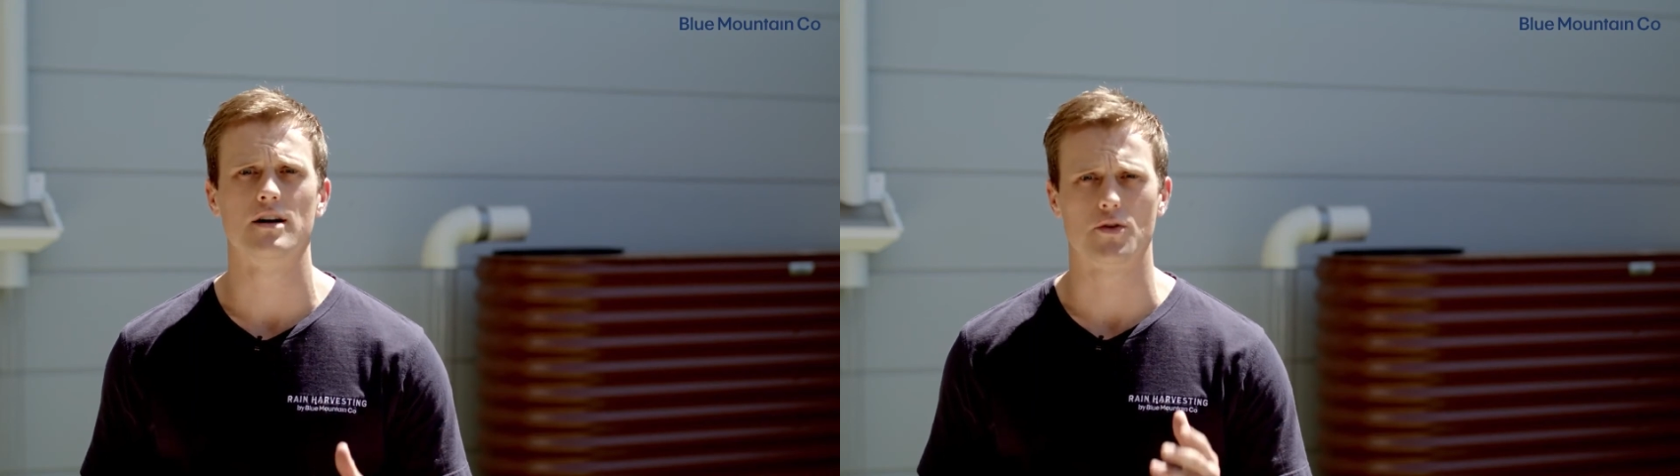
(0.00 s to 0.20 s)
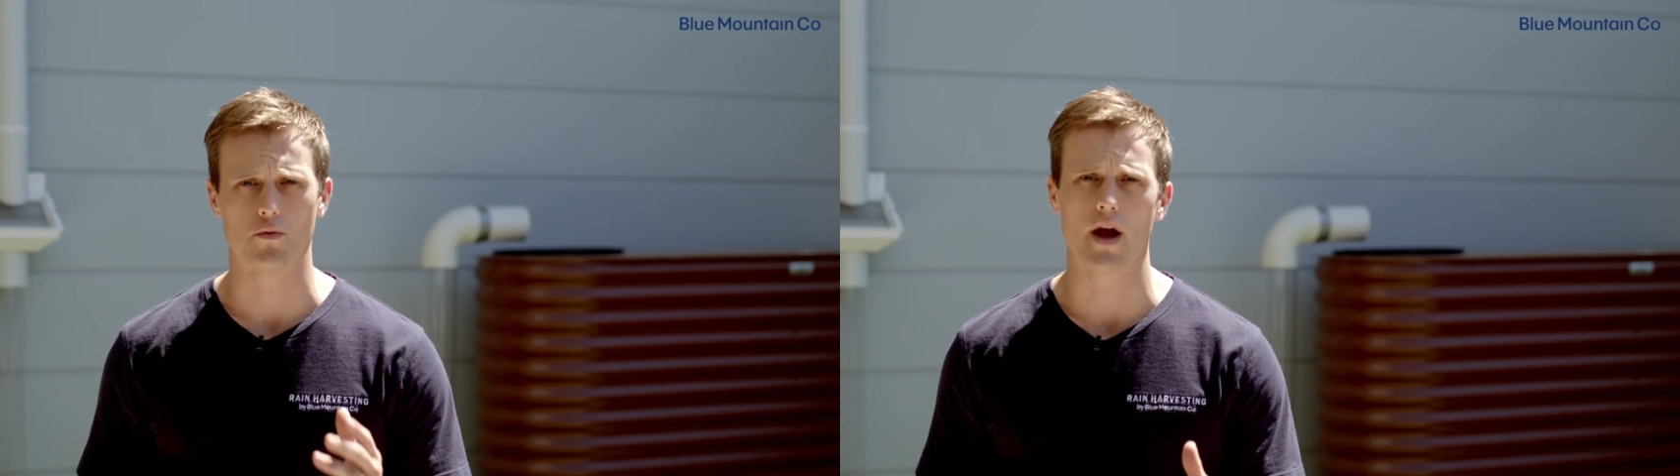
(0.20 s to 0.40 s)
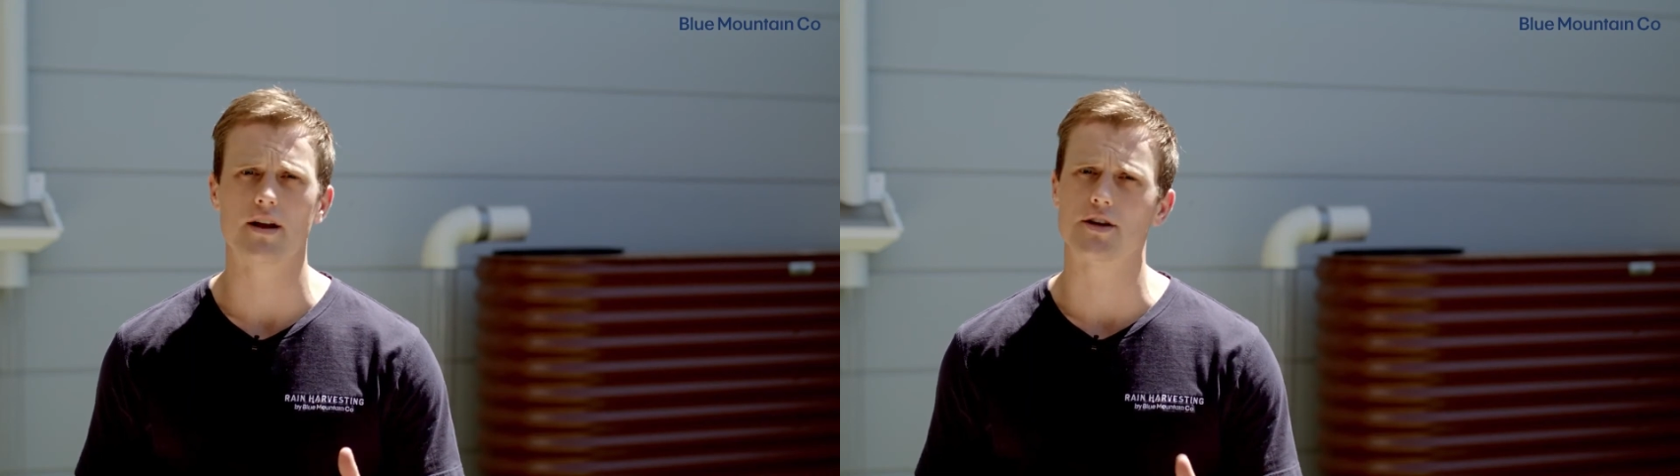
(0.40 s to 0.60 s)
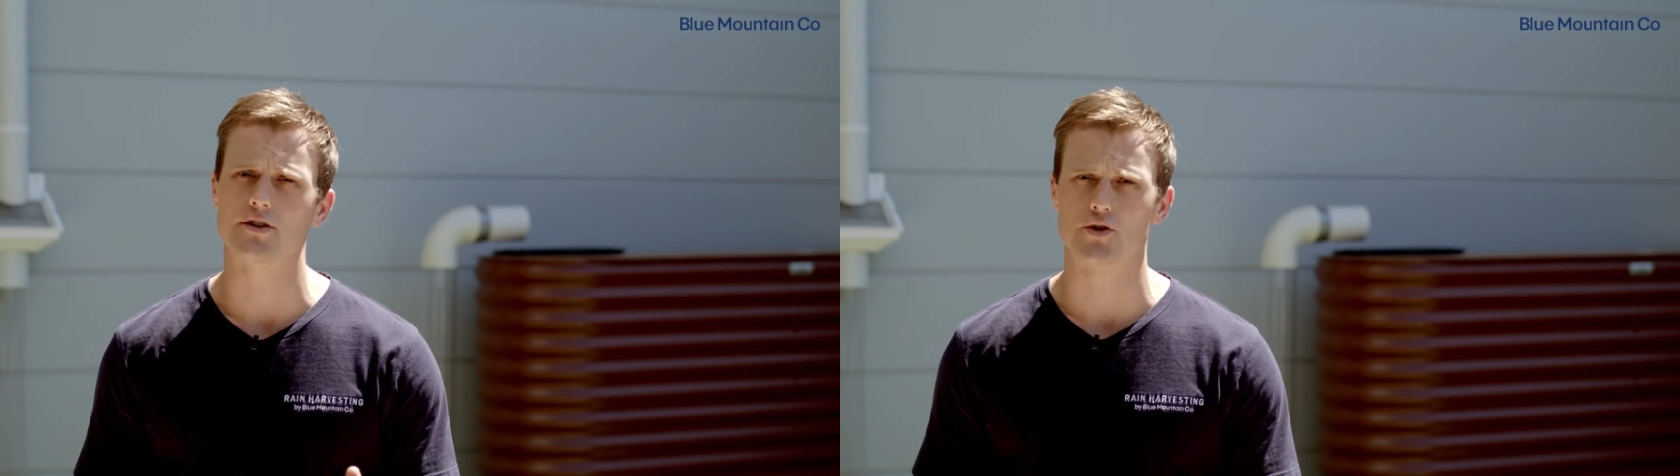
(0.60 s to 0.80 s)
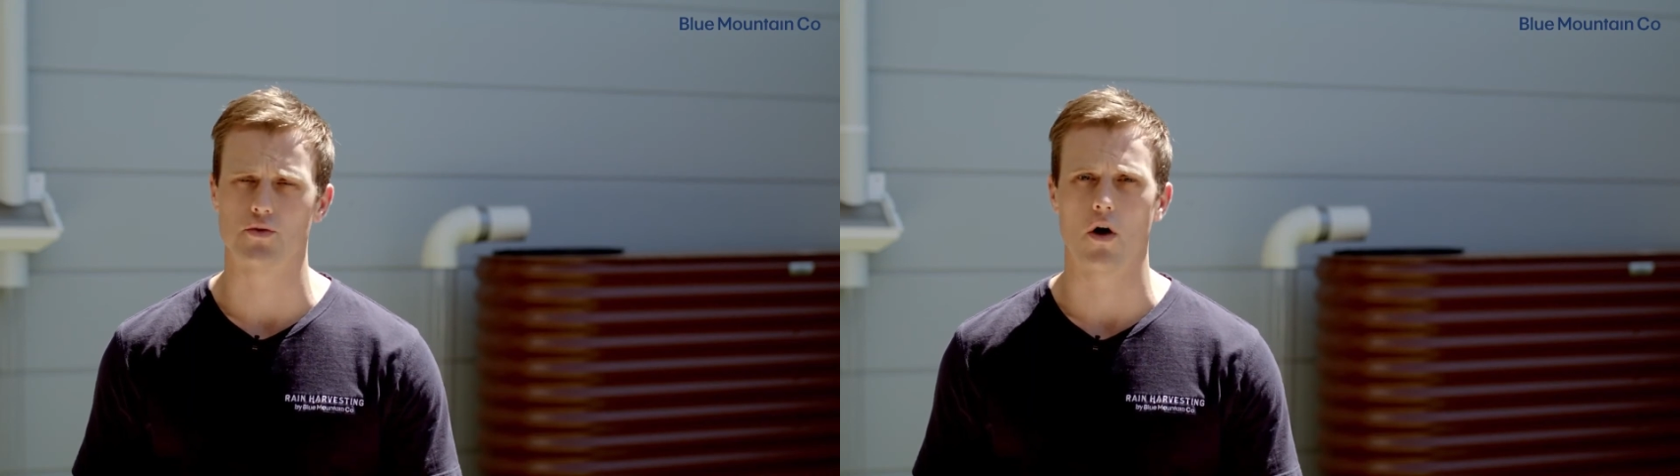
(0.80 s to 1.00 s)
greater
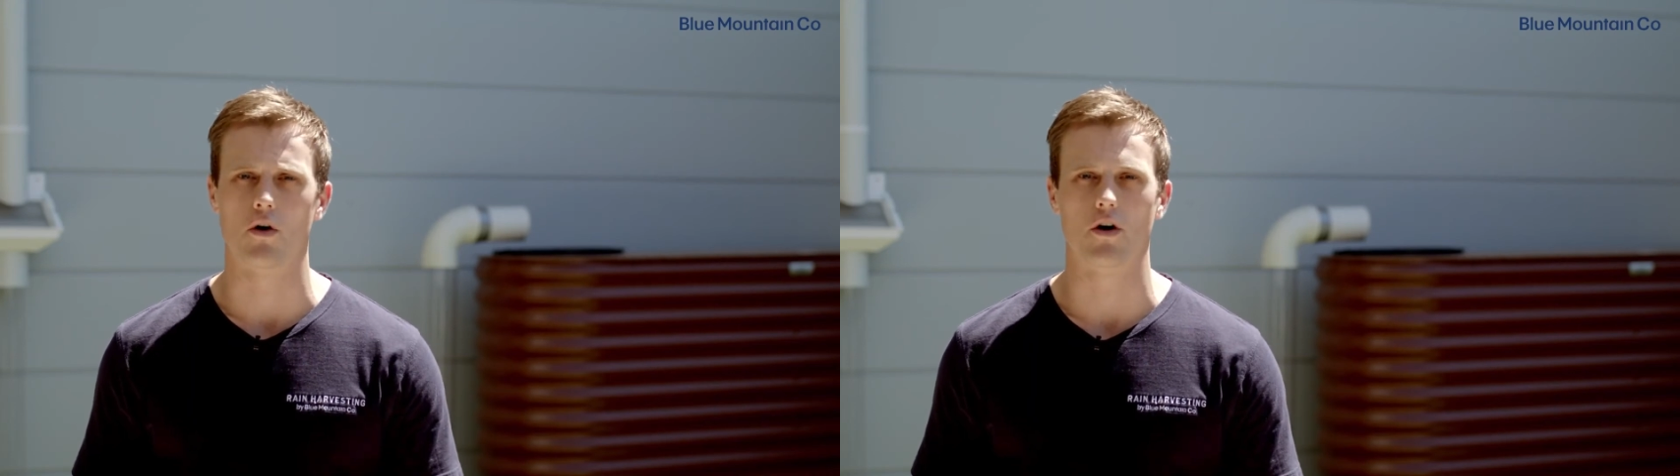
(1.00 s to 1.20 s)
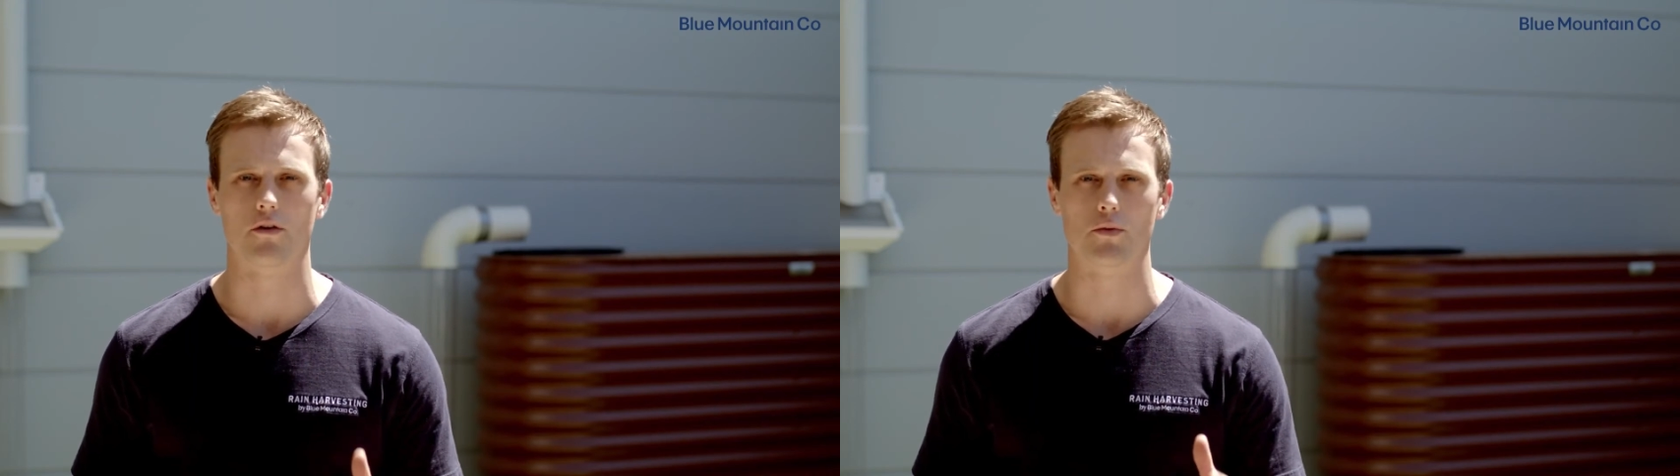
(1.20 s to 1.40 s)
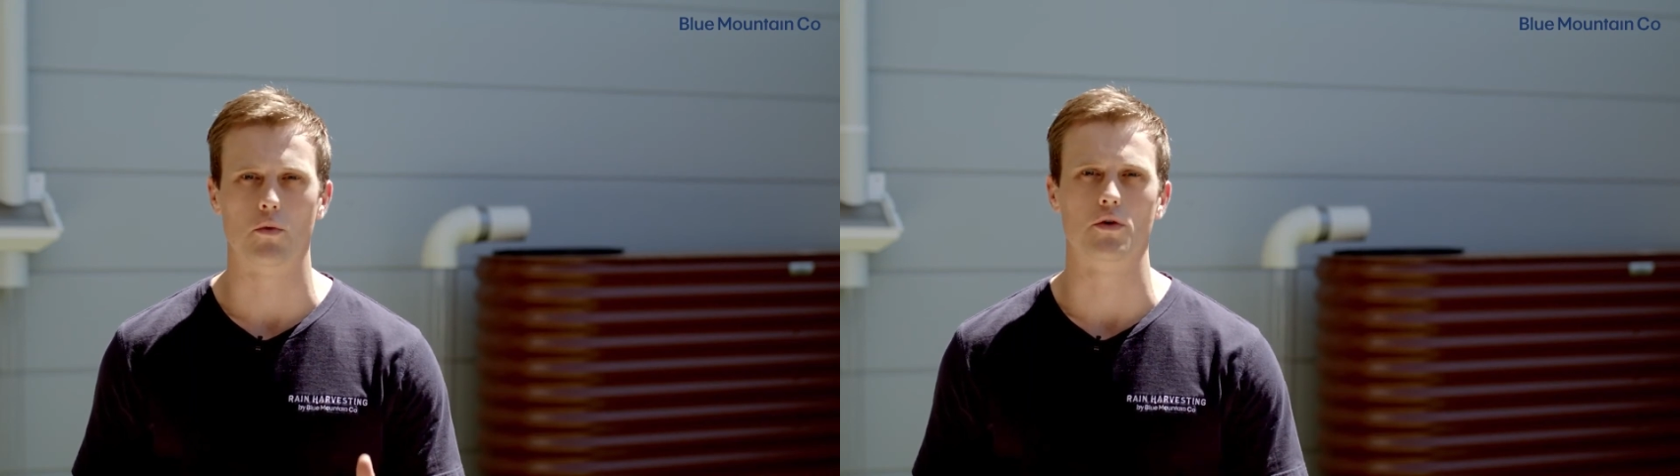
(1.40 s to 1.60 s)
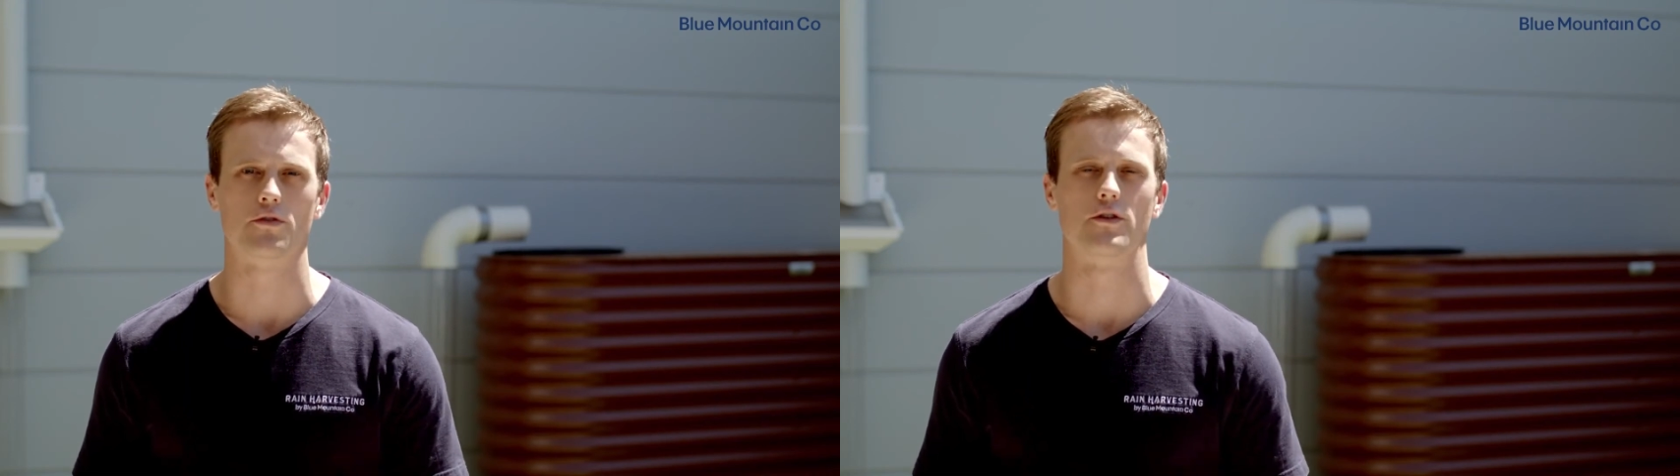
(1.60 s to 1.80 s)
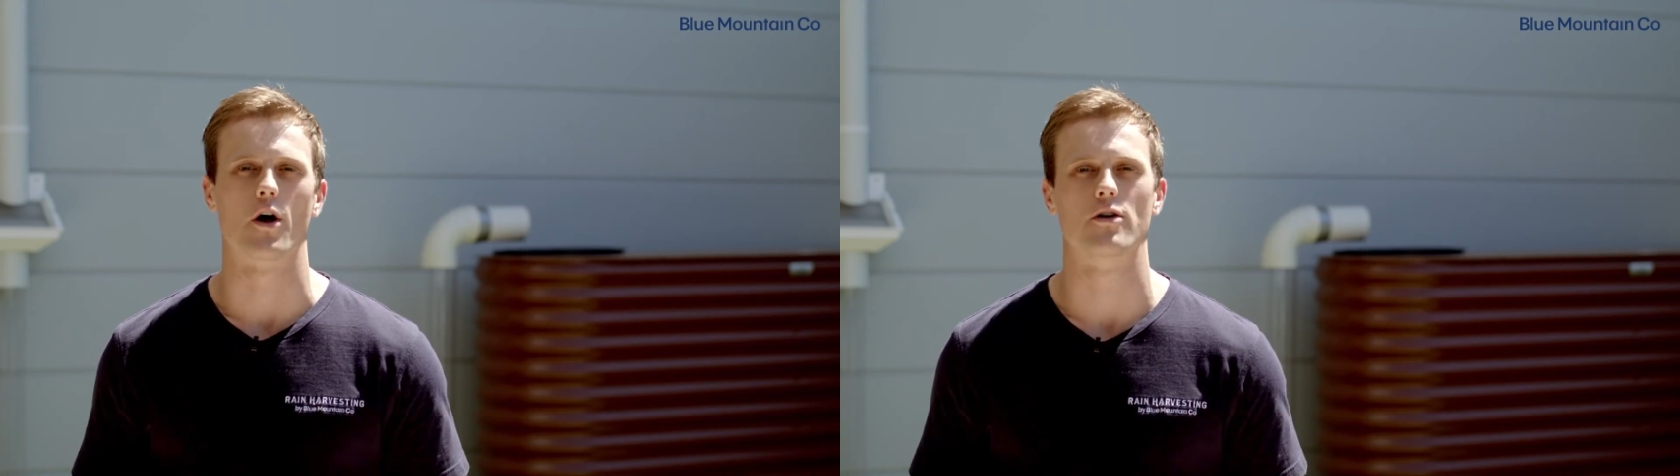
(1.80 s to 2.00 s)
control of the water
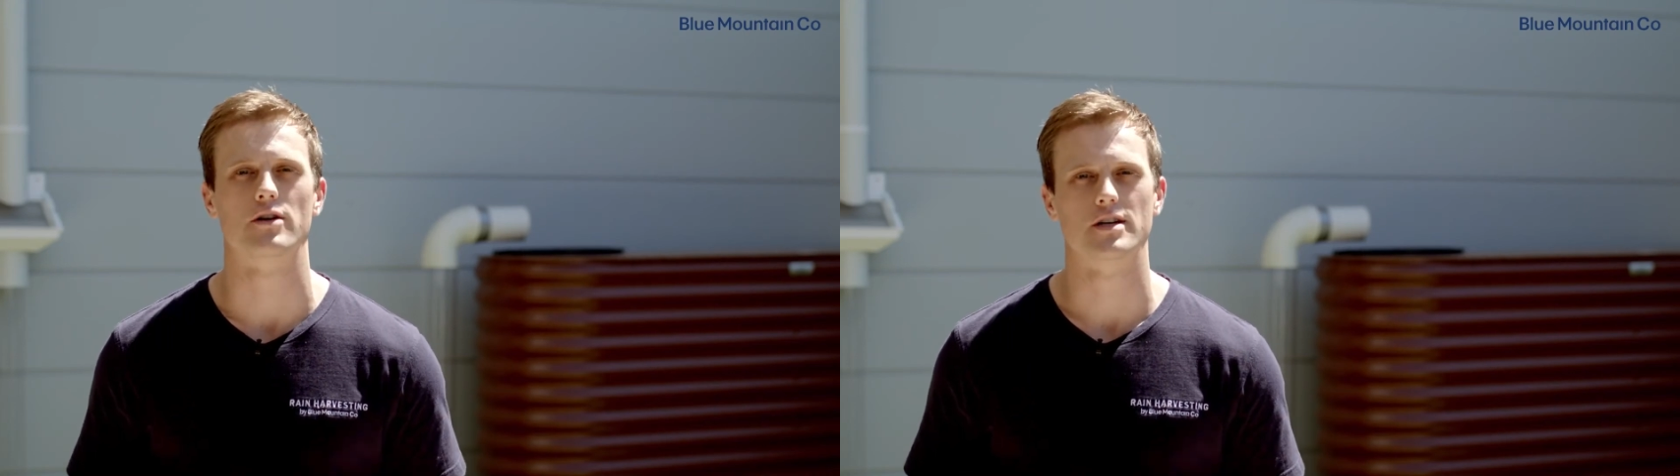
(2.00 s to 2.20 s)
flow.